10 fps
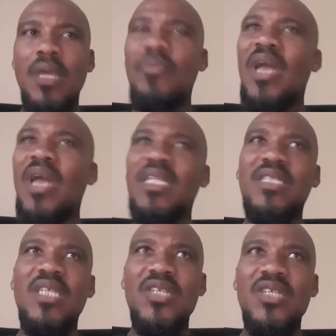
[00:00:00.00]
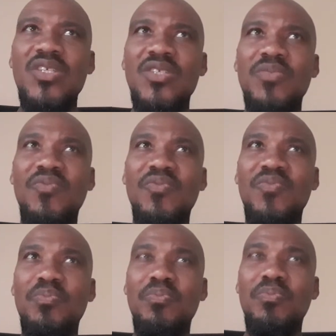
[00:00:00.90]
Politicians
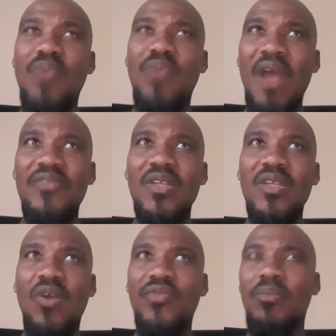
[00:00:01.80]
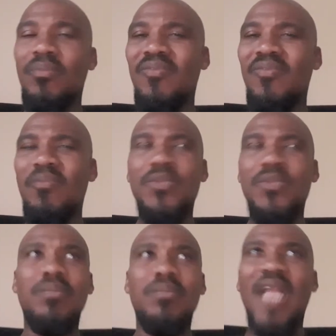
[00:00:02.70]
profit off the
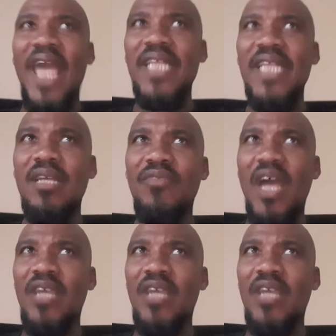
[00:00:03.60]
blight of our